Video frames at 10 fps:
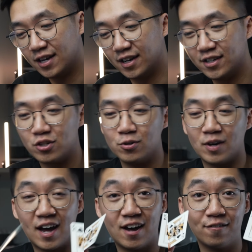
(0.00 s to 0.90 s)
is to
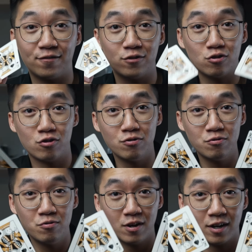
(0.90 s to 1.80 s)
have
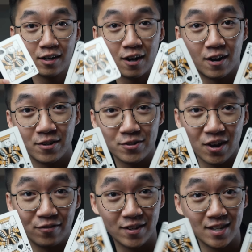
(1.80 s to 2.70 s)
2 cards
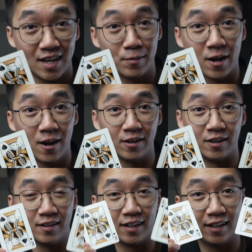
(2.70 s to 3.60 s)
of the same color,
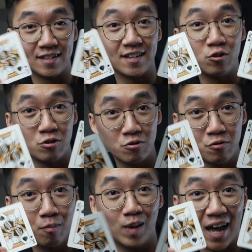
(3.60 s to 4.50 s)
like let's say
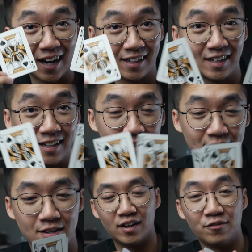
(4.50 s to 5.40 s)
2 black
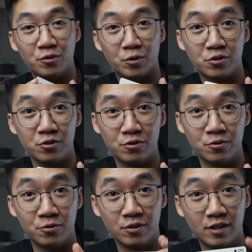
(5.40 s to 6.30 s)
kings. If you were to
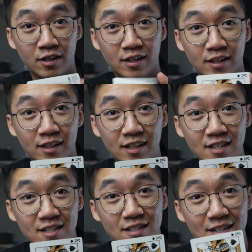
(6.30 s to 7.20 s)
do
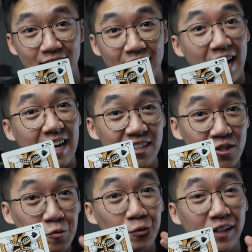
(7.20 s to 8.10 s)
this, it
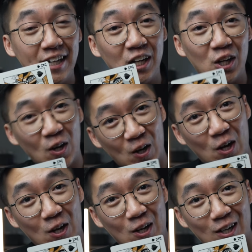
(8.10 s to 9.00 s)
doesn't really
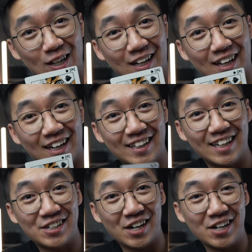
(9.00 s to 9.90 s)
look like
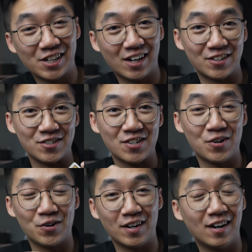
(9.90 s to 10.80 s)
they change colors.
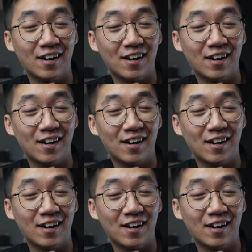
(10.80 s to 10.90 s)
So